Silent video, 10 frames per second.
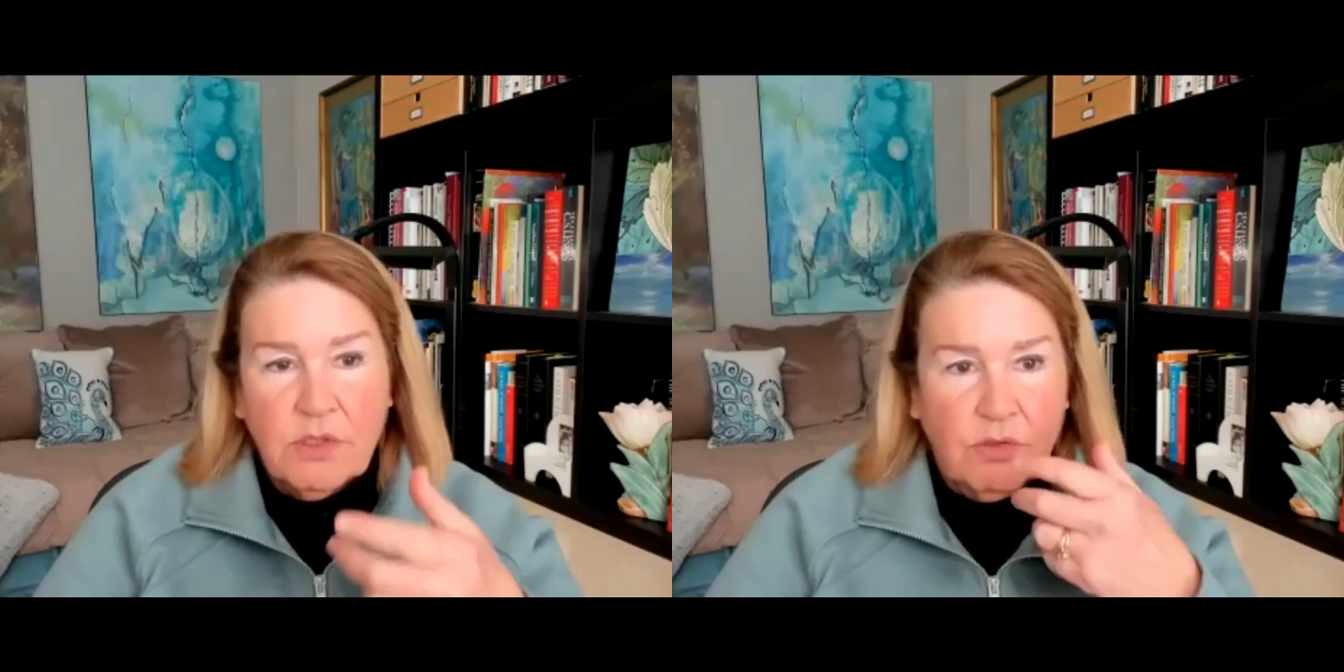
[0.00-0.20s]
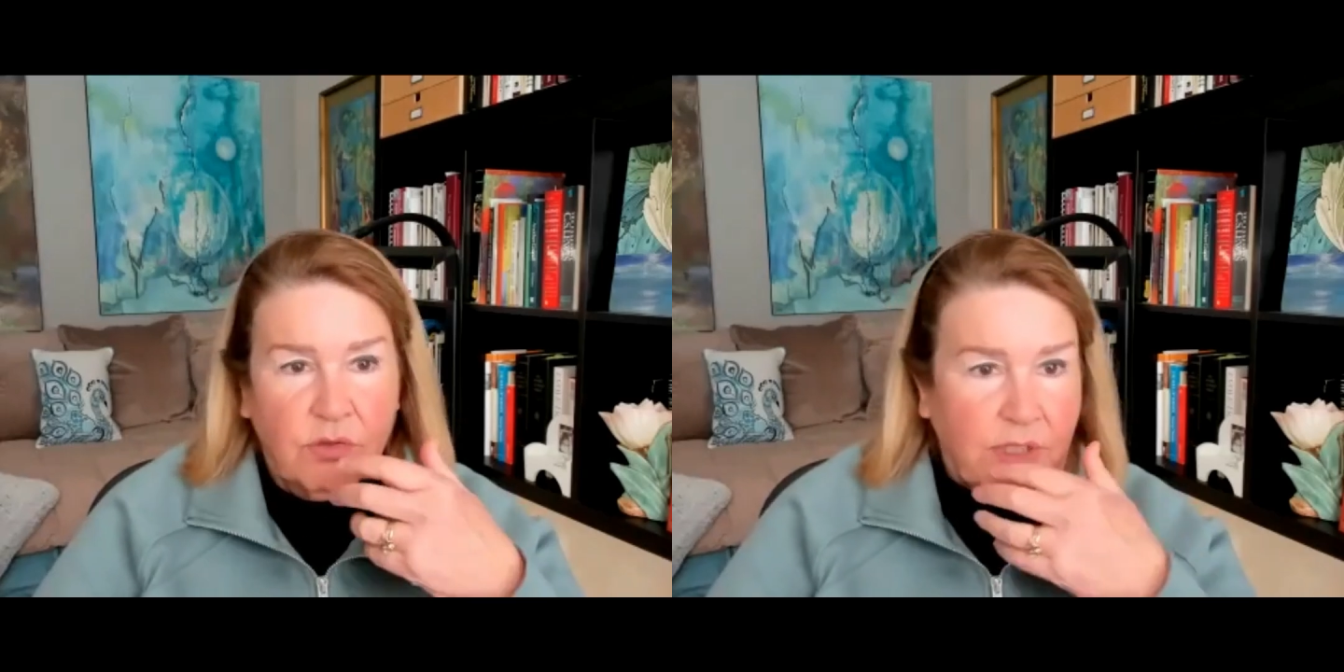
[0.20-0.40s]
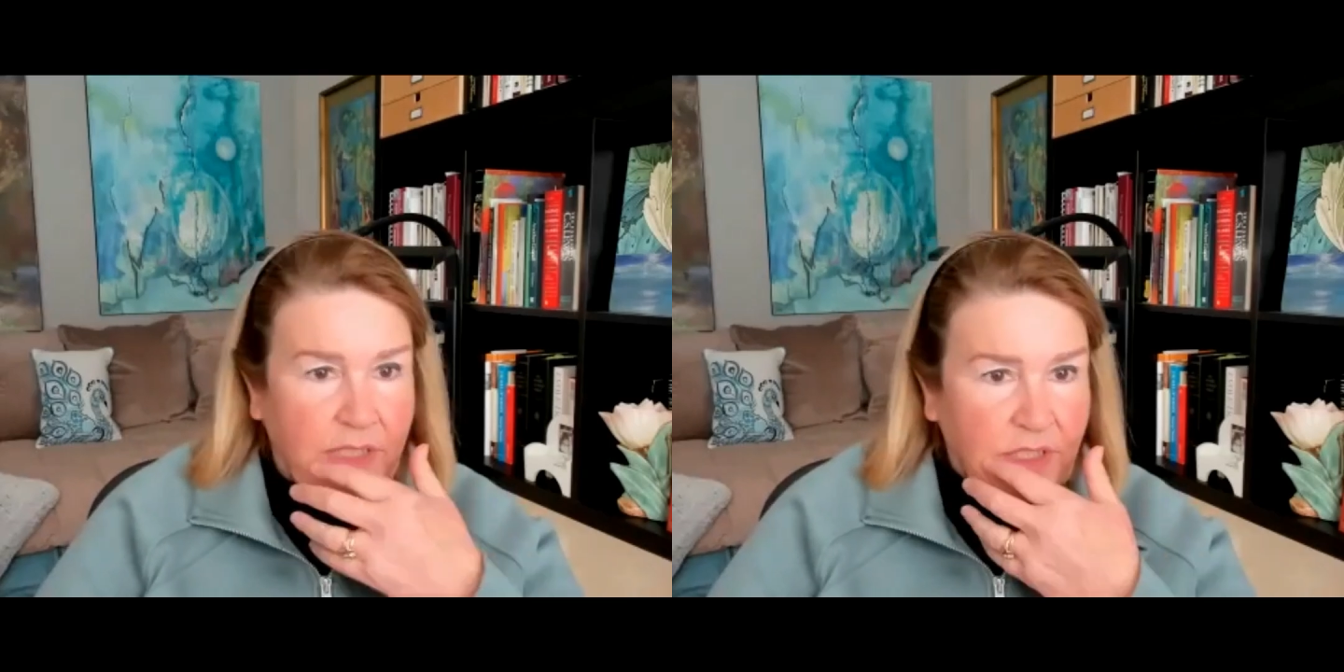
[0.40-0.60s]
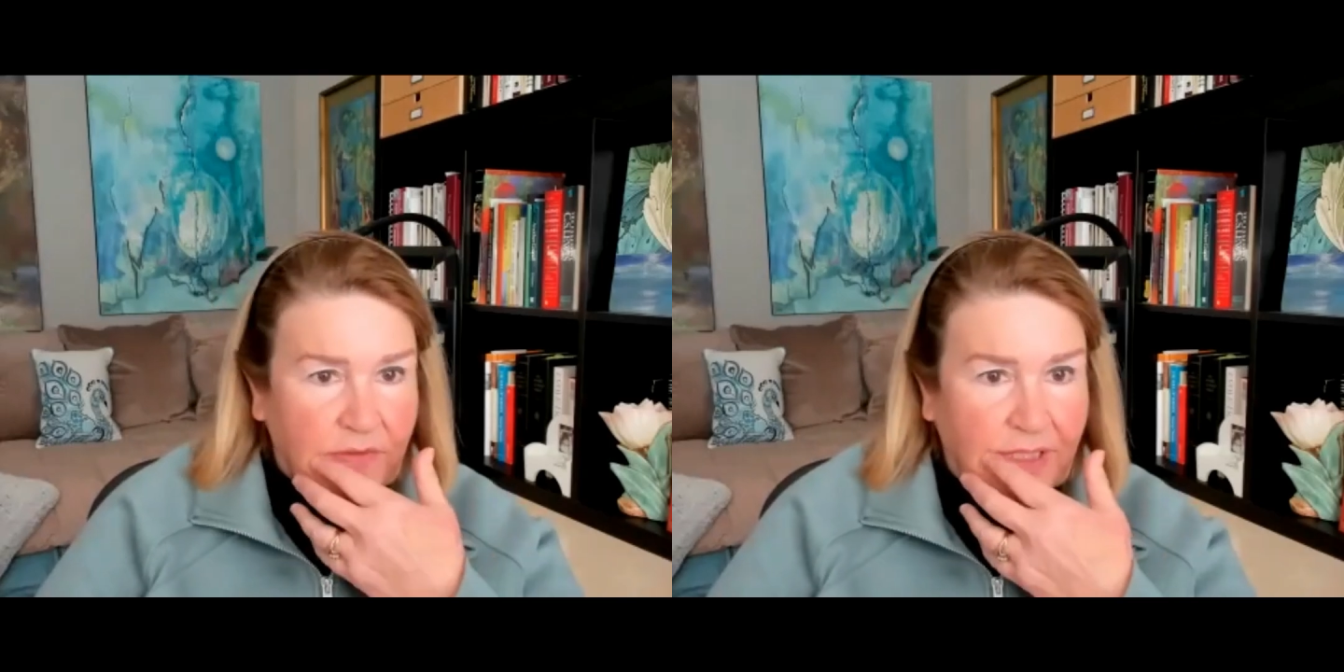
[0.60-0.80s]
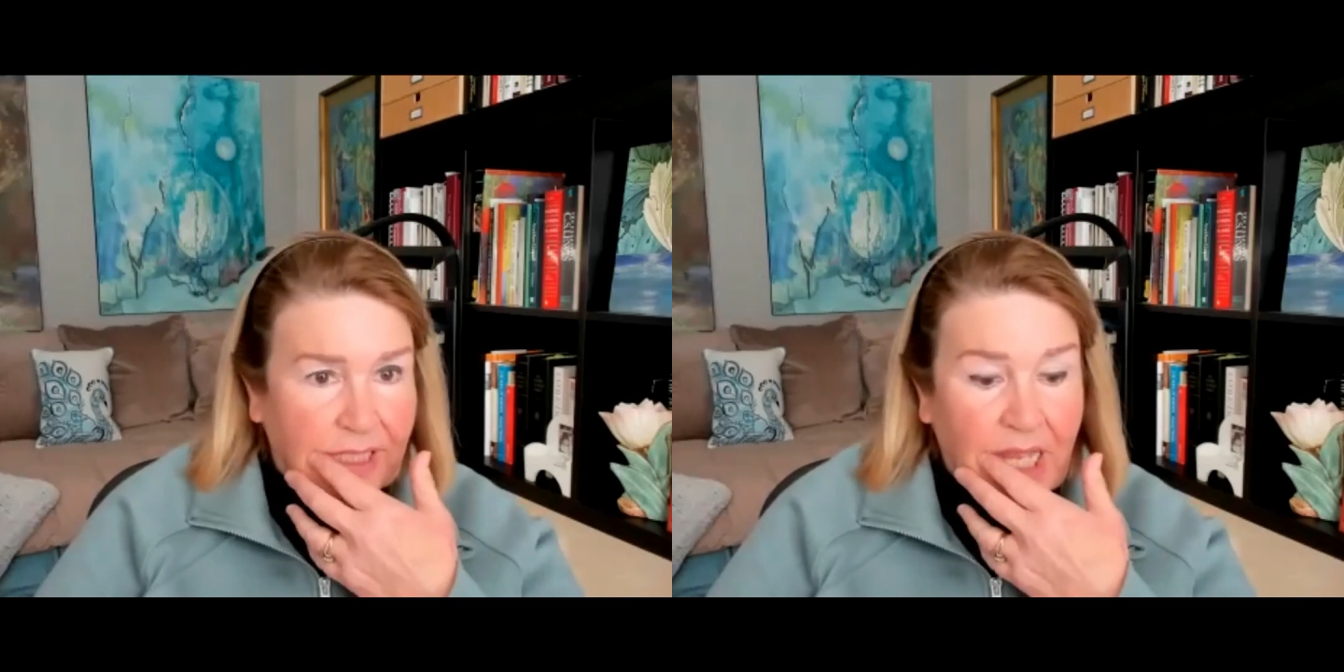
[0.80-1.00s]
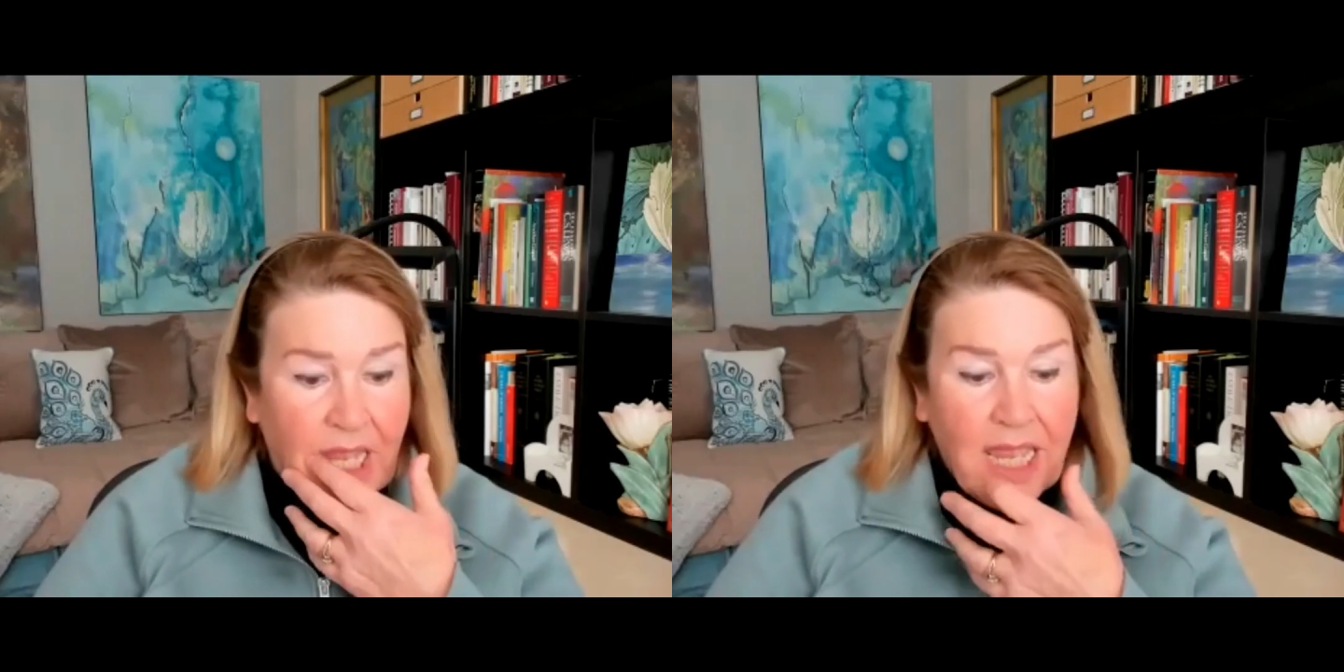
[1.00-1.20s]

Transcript: through creativity.